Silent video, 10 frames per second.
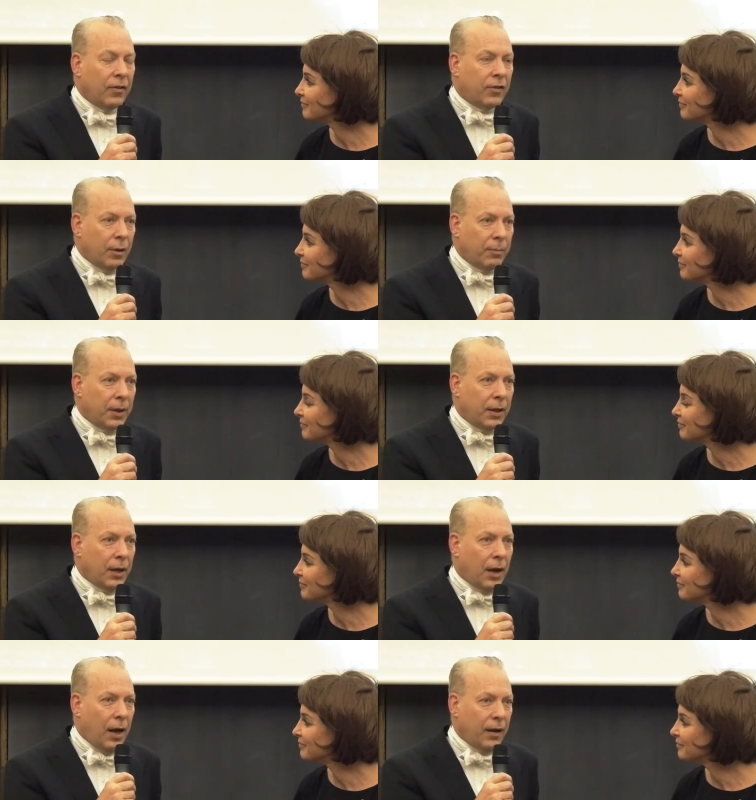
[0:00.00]
Speaker 1: something
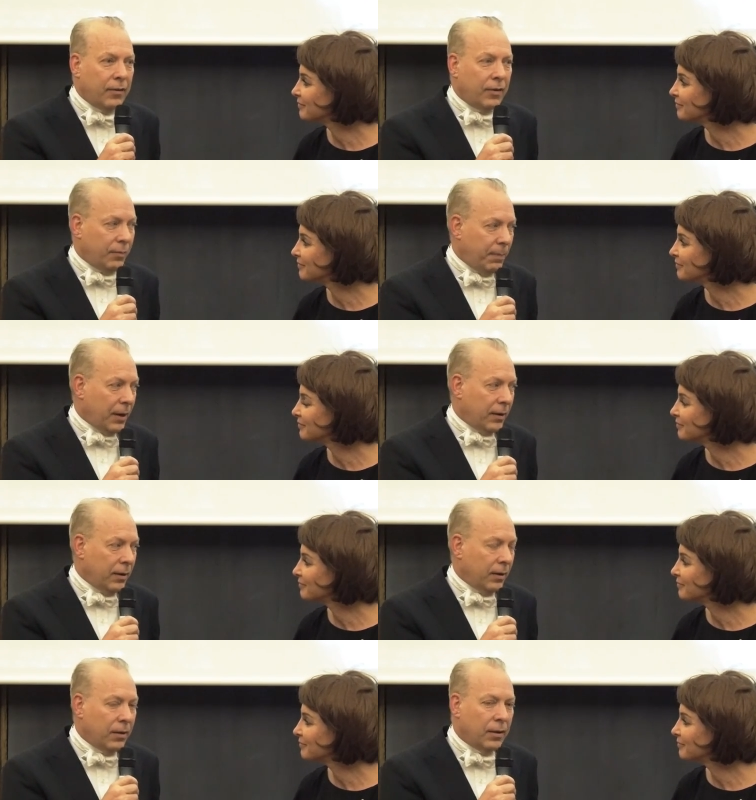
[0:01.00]
that I
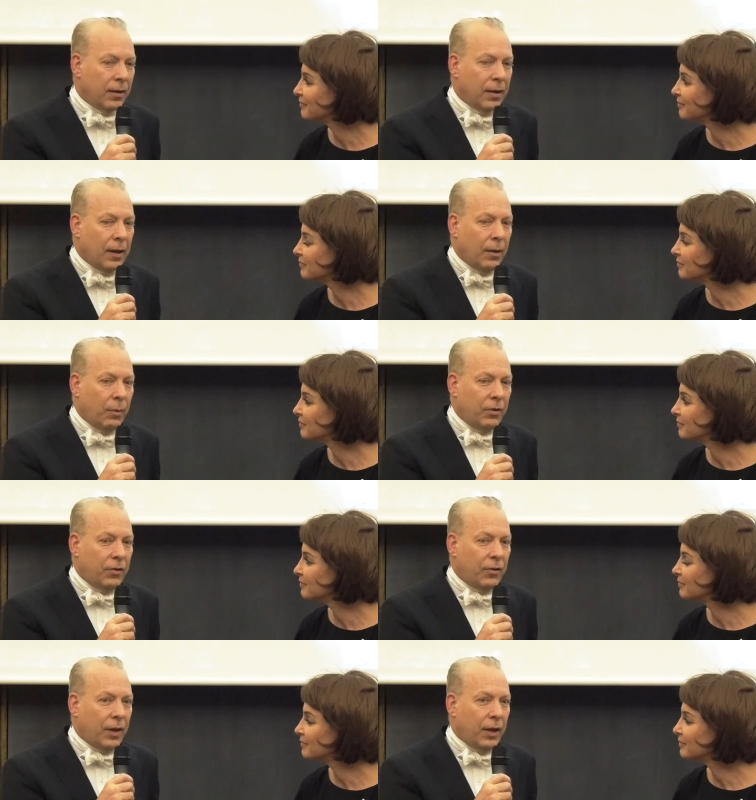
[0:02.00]
suspected,
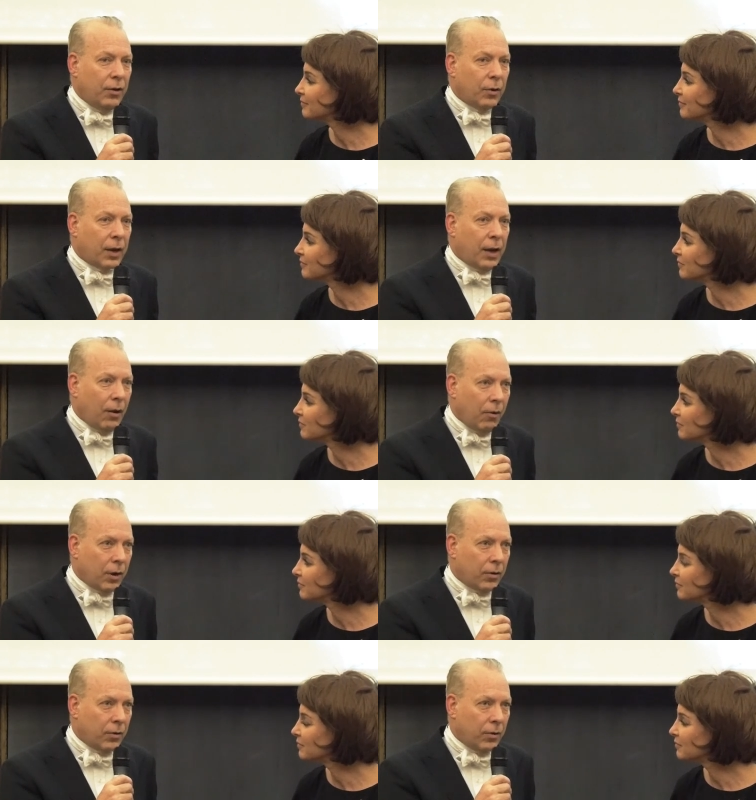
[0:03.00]
which is that your
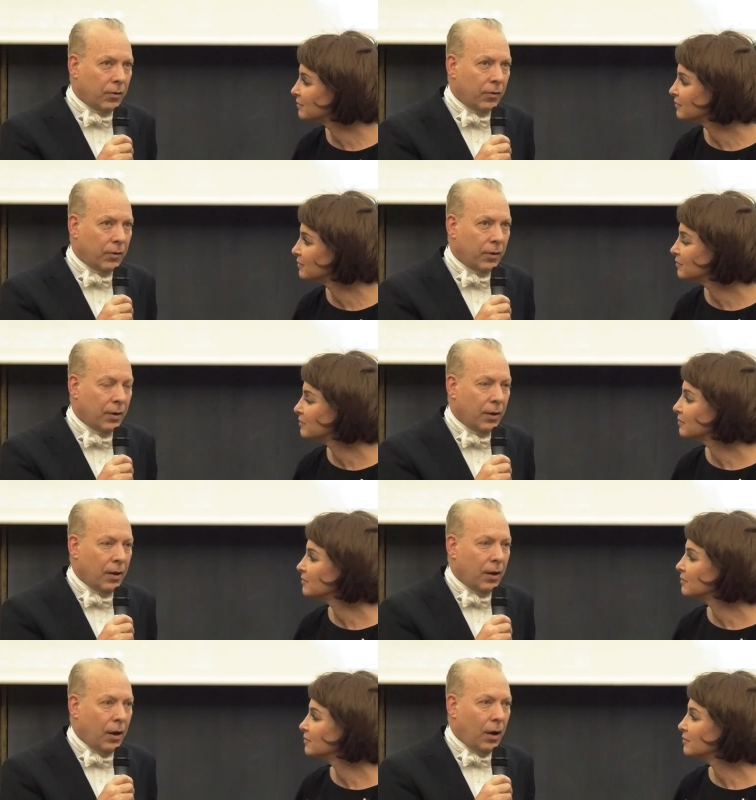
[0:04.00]
characters,
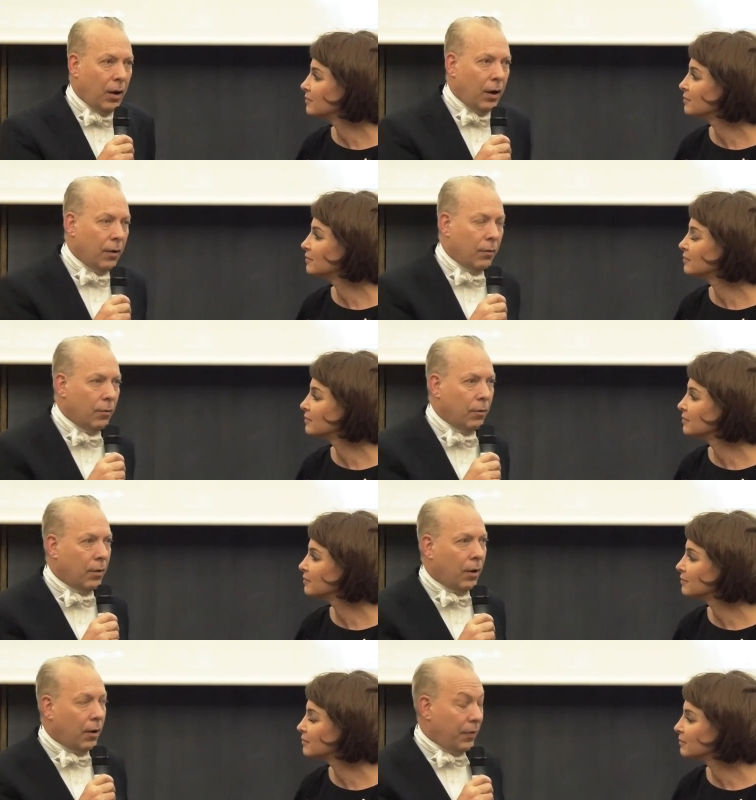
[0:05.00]
uh,
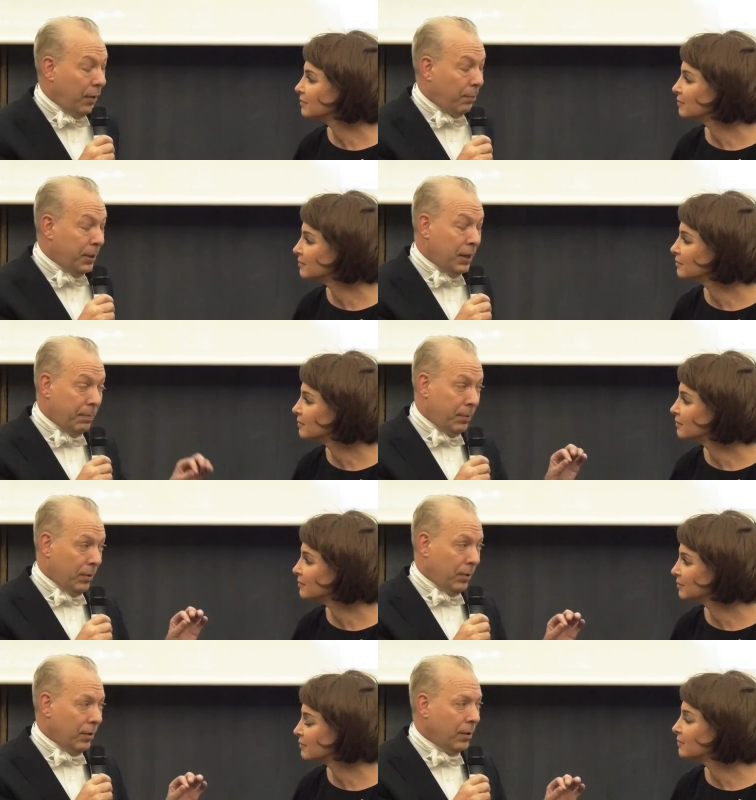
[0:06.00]
they're
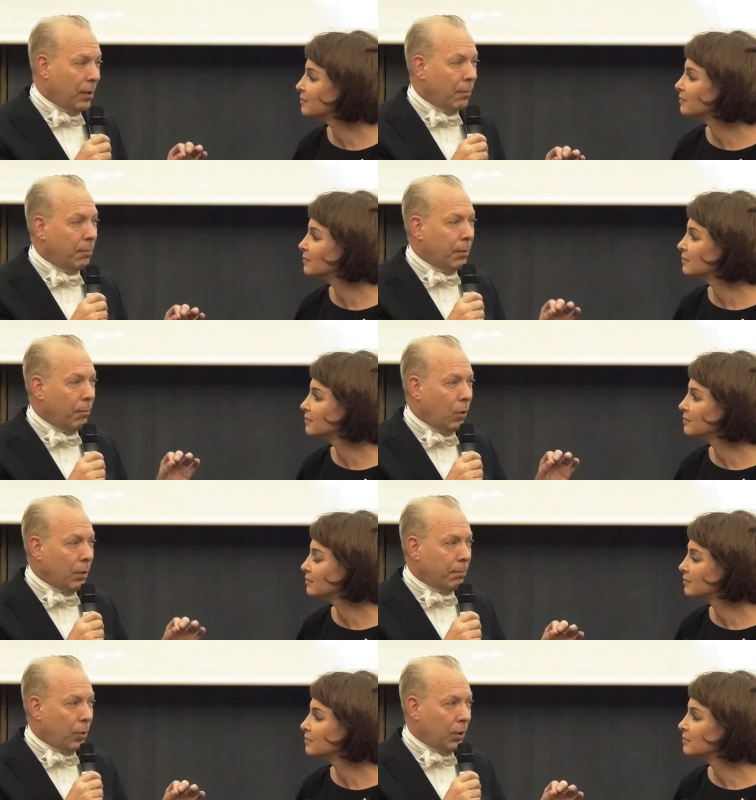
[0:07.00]
people, but
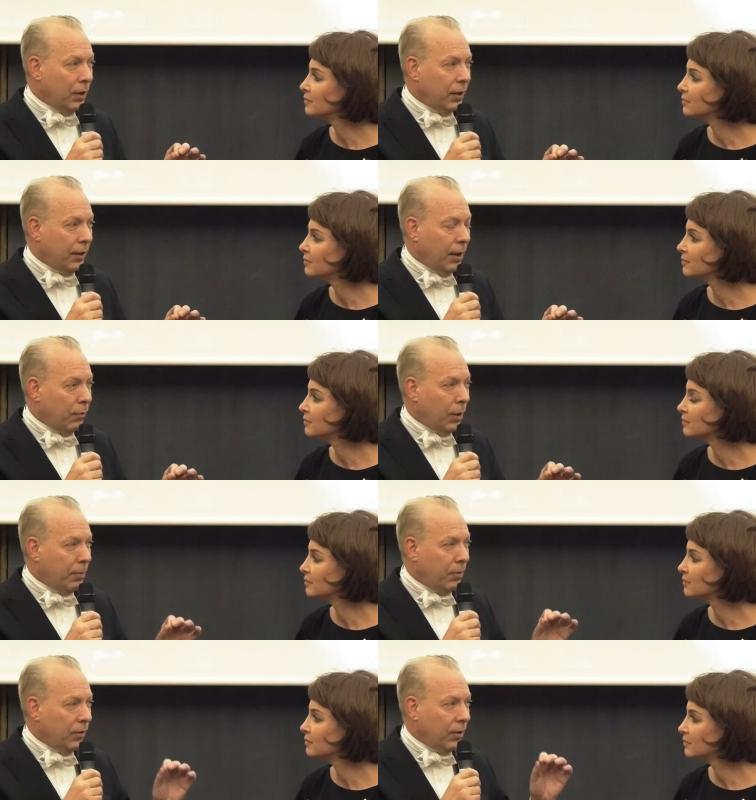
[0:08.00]
more importantly, they
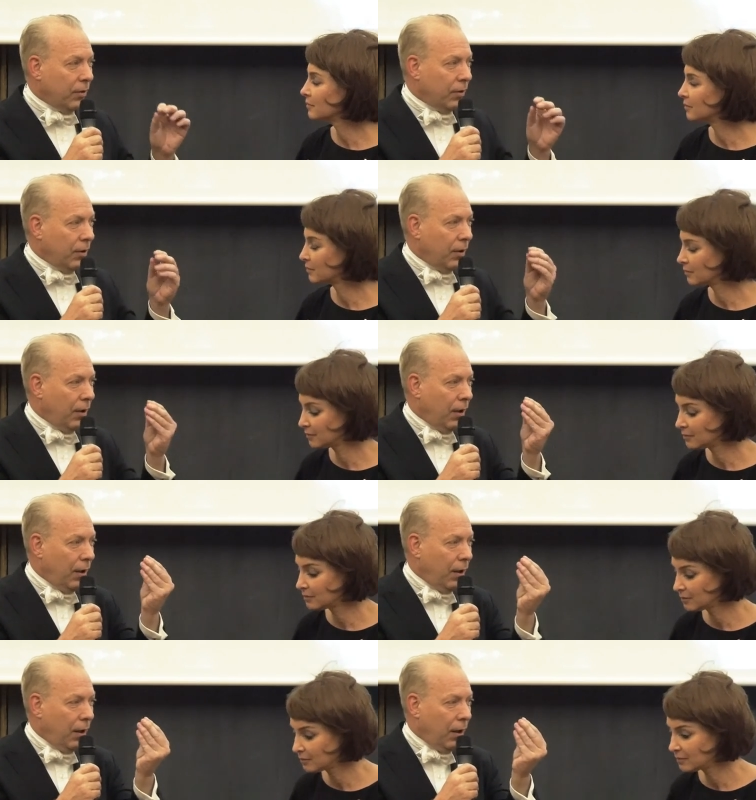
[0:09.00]
represent
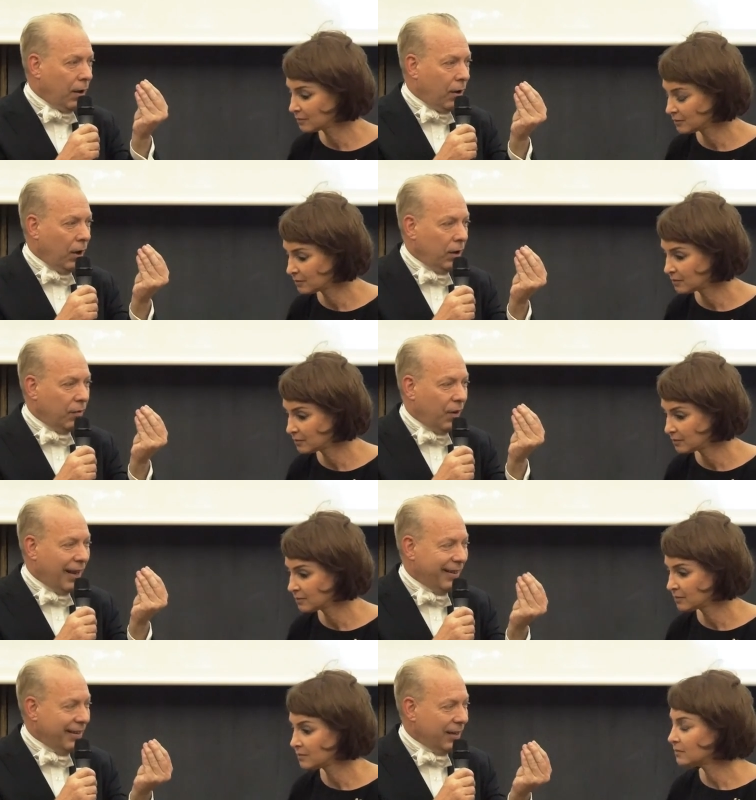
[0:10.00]
a kind of
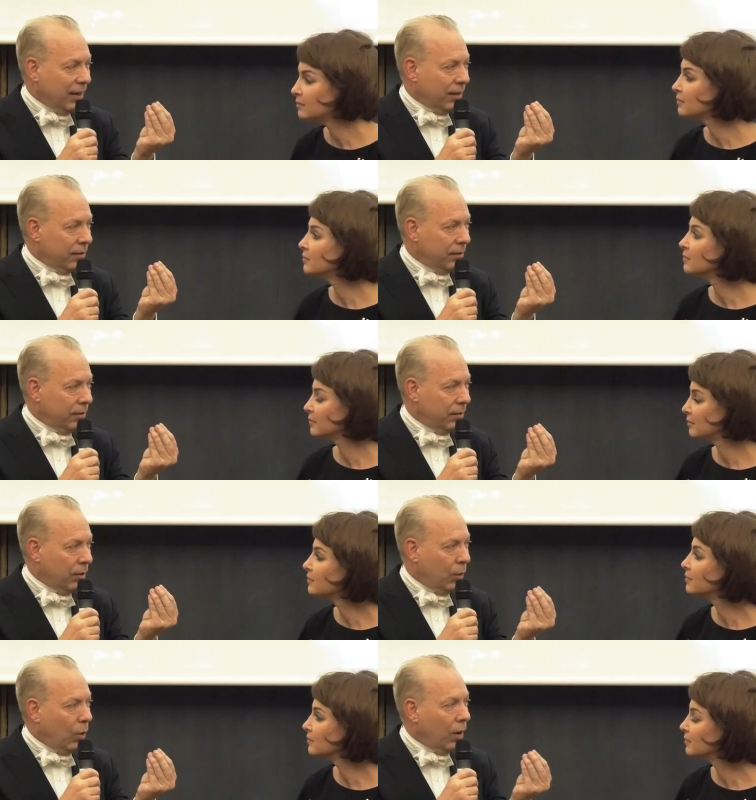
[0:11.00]
idea
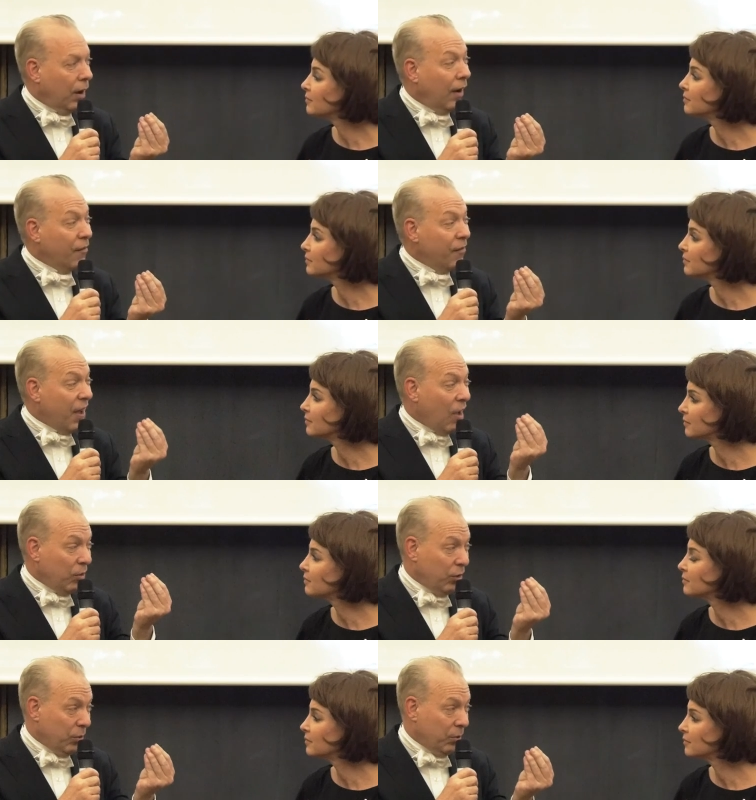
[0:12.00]
or a,
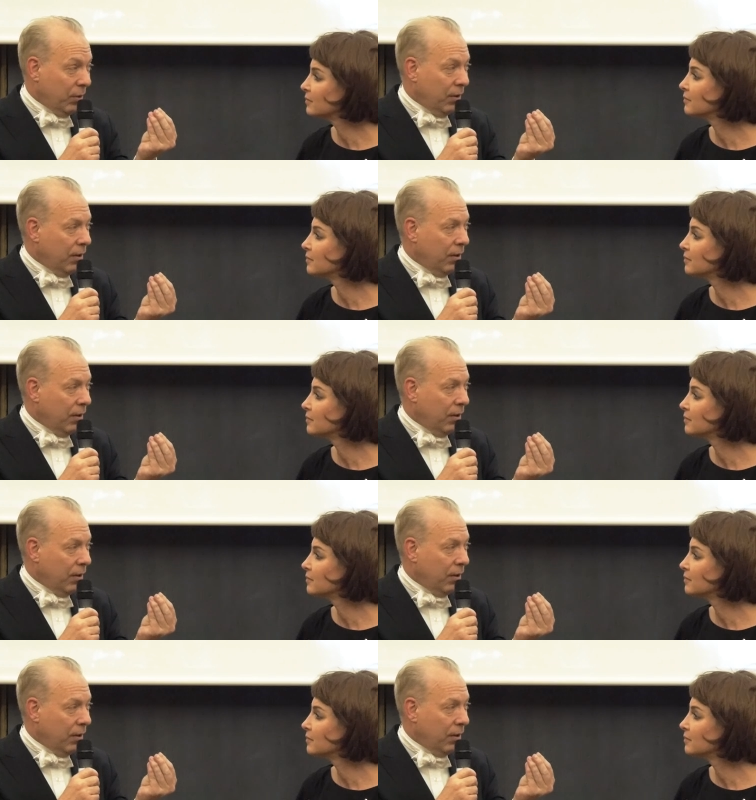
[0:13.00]
value.